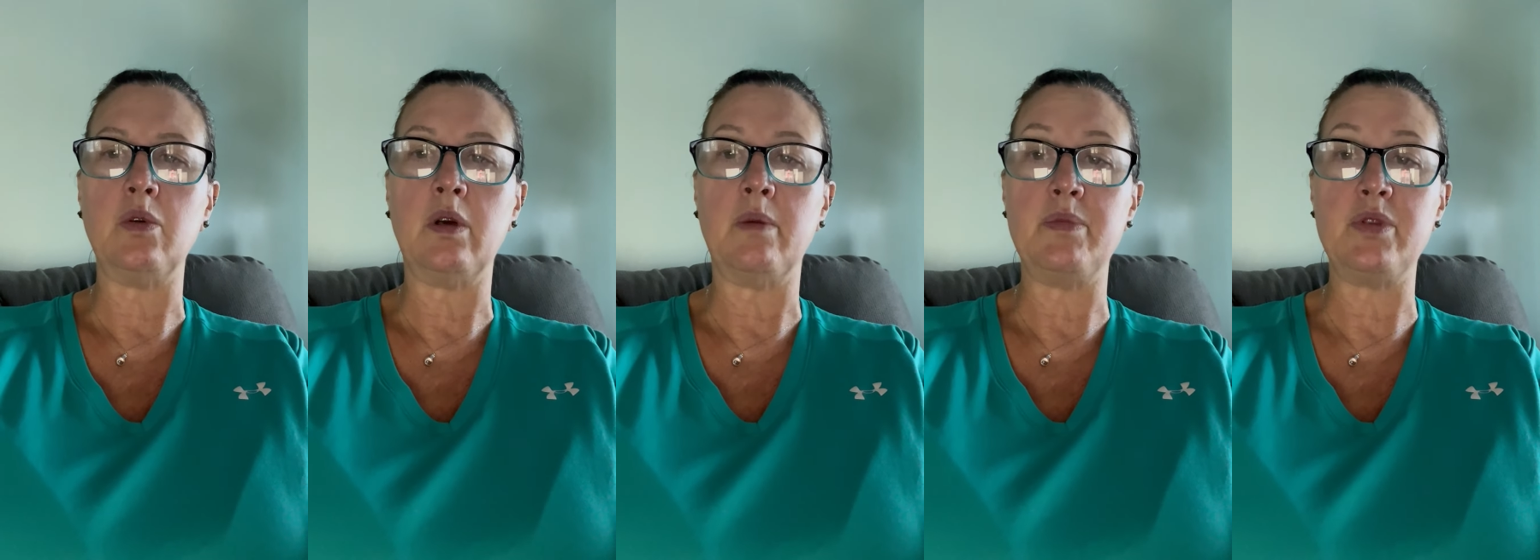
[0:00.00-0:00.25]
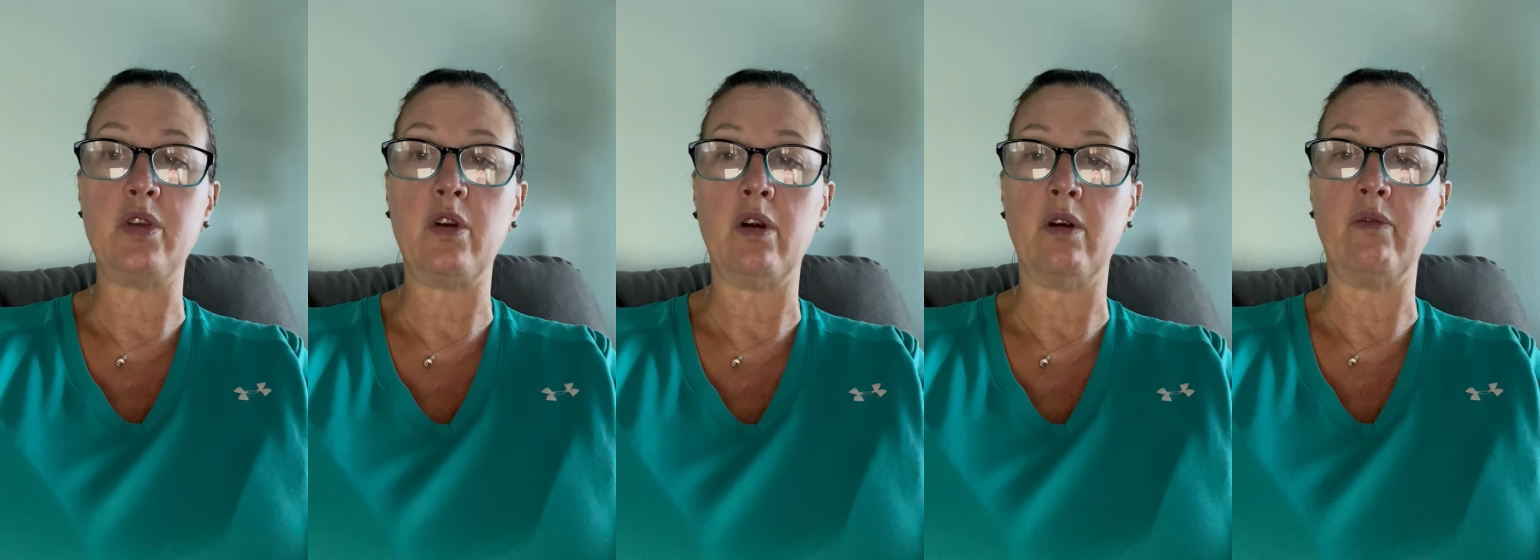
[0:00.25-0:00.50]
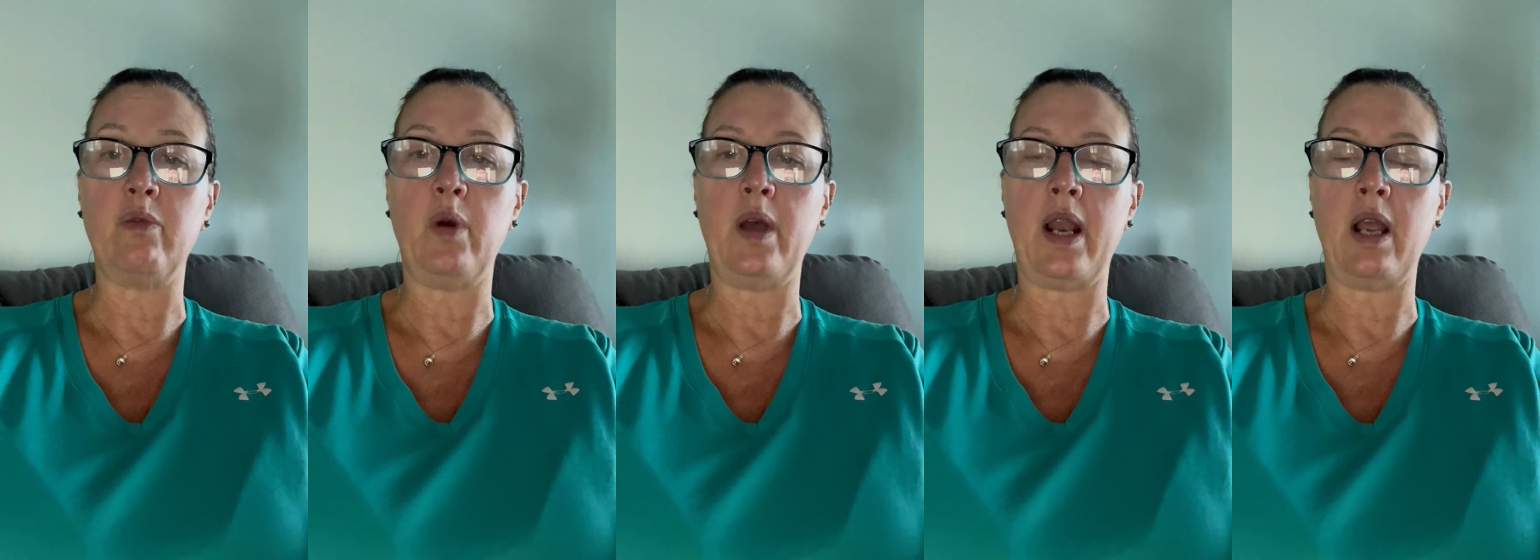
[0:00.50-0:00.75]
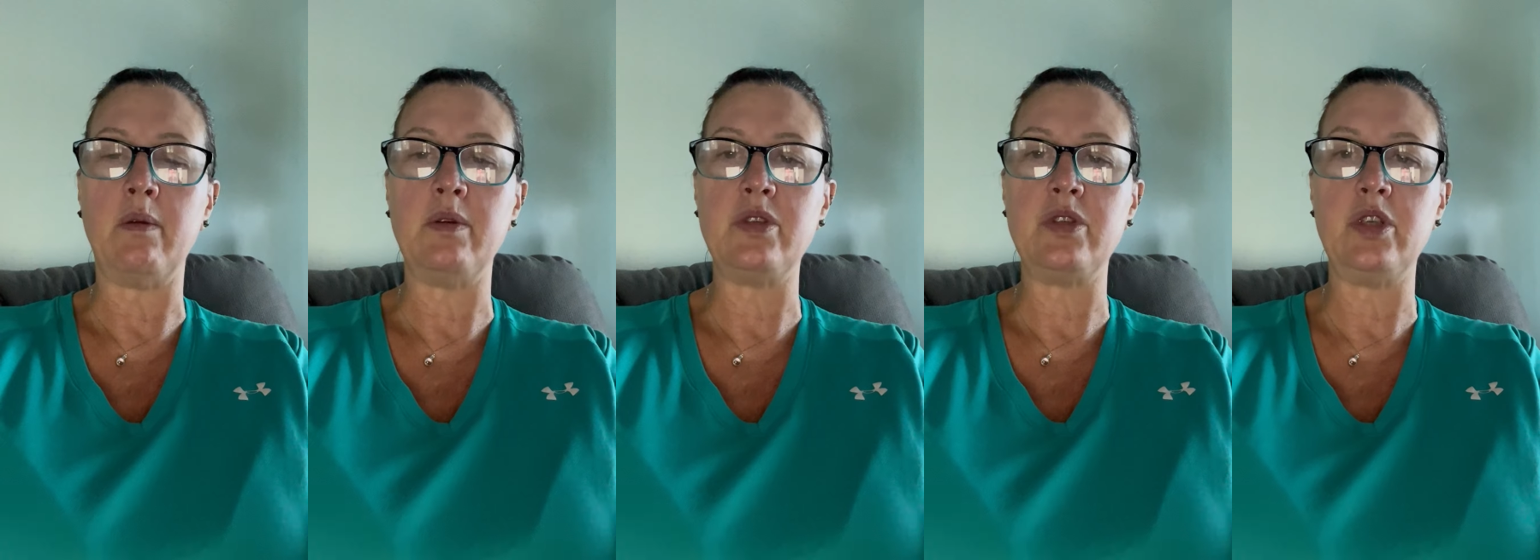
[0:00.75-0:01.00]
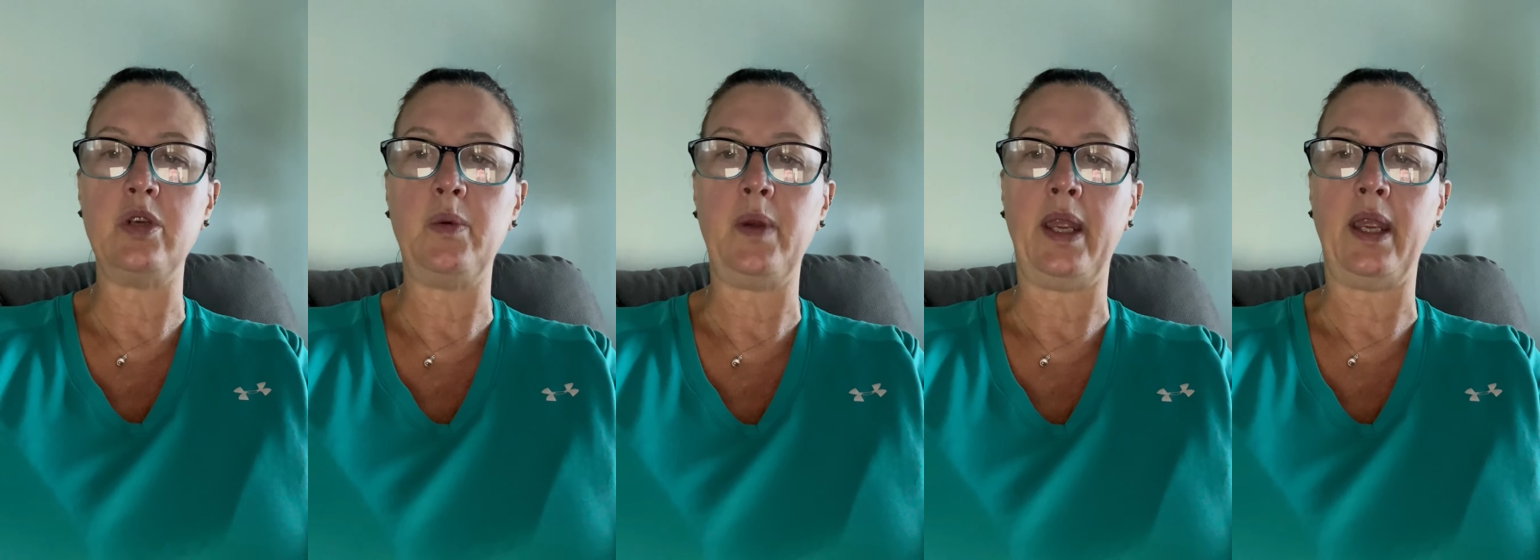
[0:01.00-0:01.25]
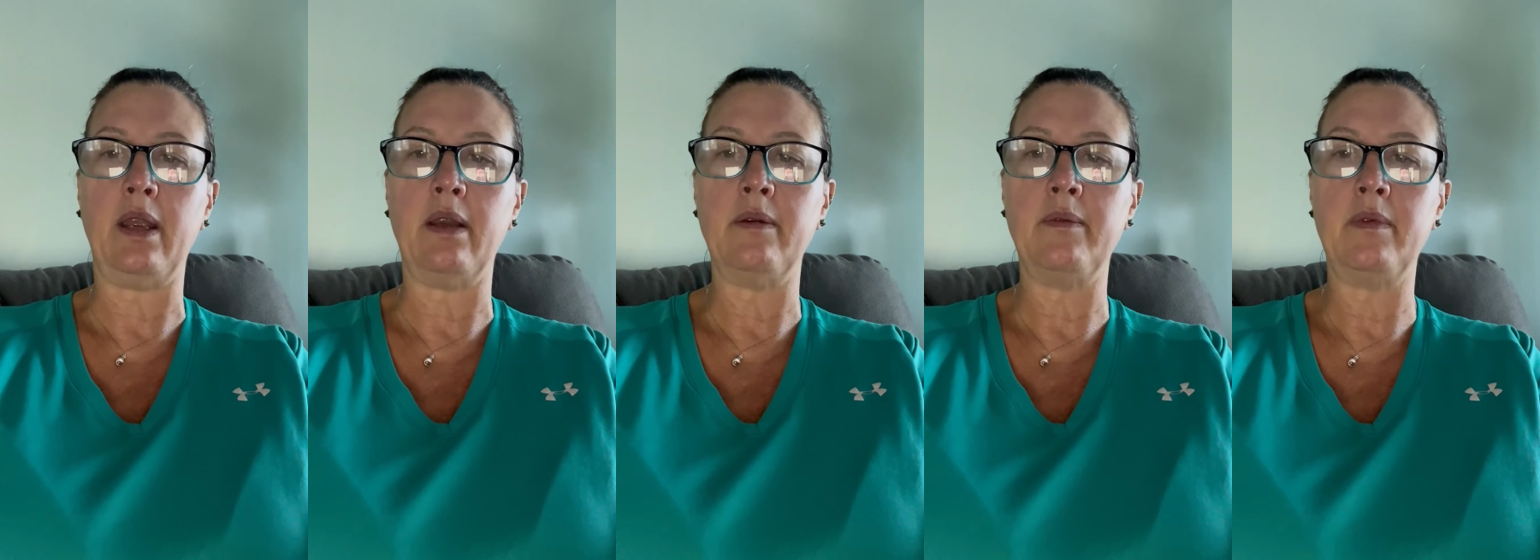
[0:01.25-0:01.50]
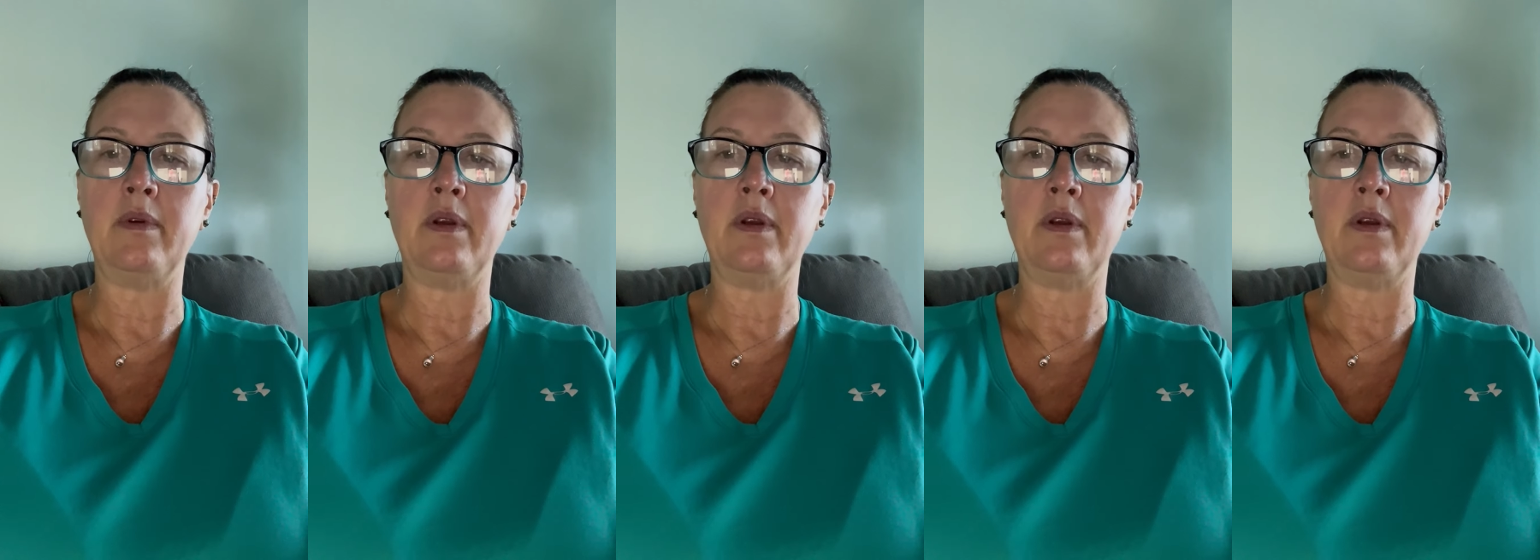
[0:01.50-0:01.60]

observe what I was doing.